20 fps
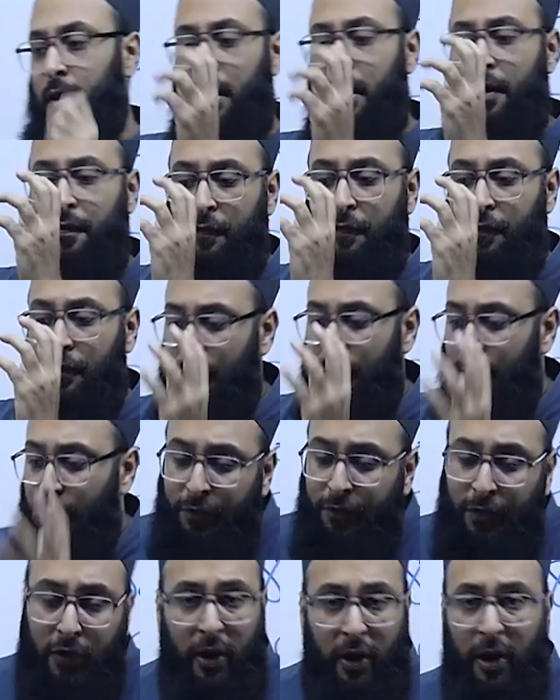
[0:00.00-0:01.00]
There are
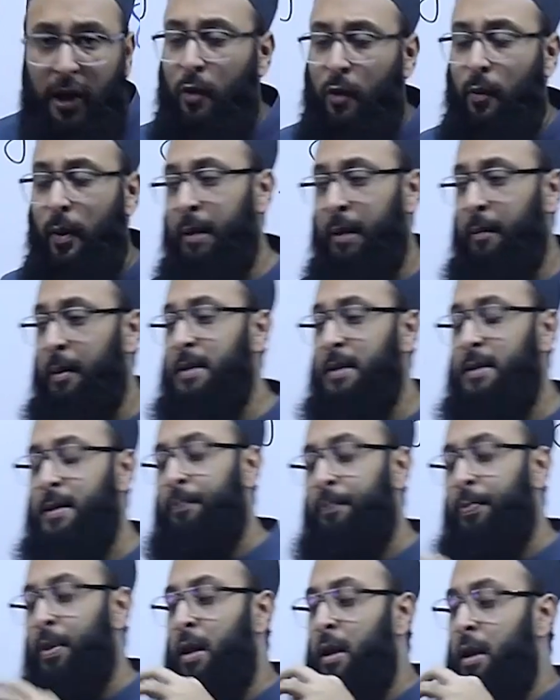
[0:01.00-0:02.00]
3
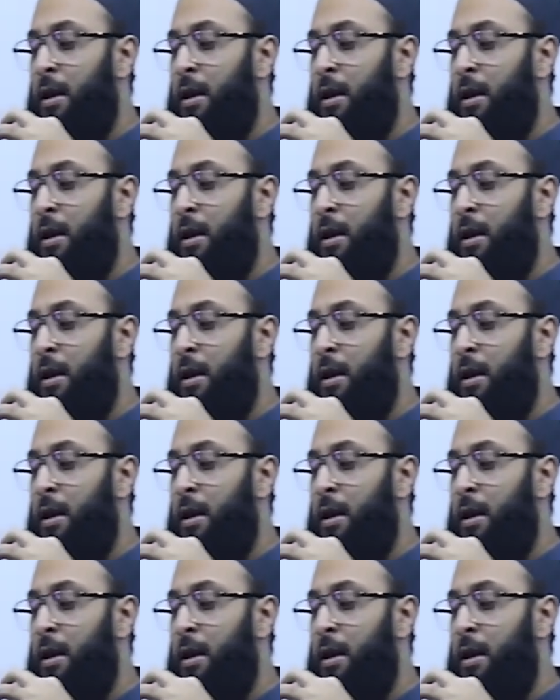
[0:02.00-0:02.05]
requirements.